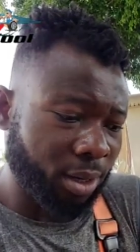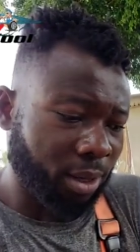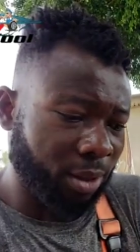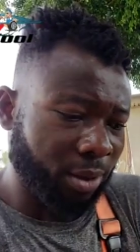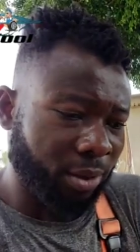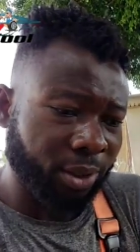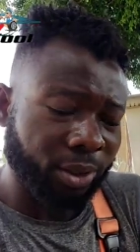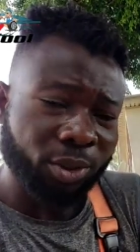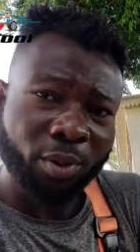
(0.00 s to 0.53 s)

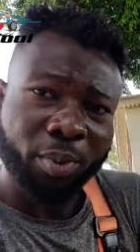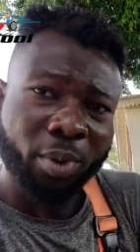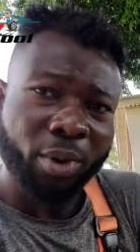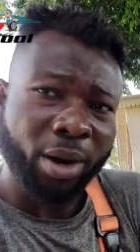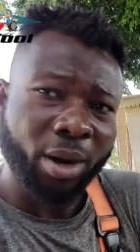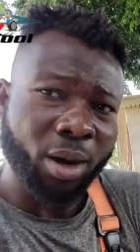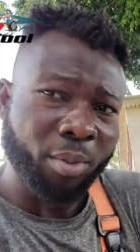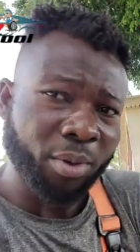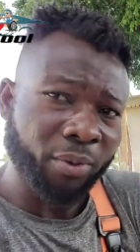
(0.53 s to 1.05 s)
There is no power
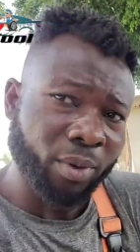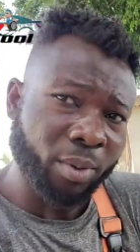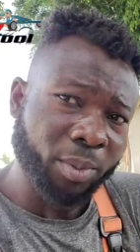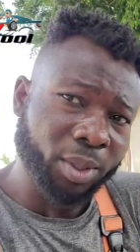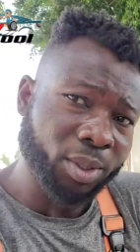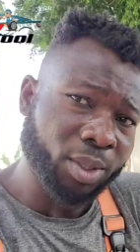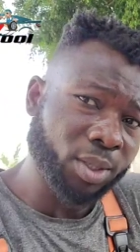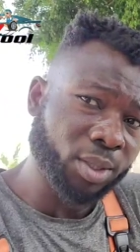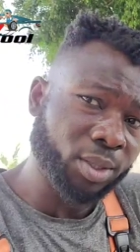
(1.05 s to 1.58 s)
coming from the
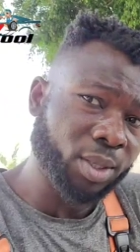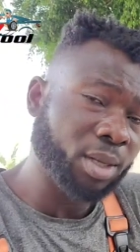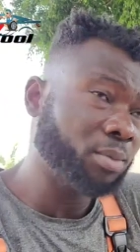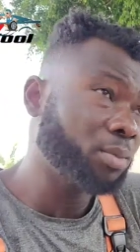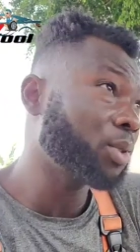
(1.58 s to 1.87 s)
system.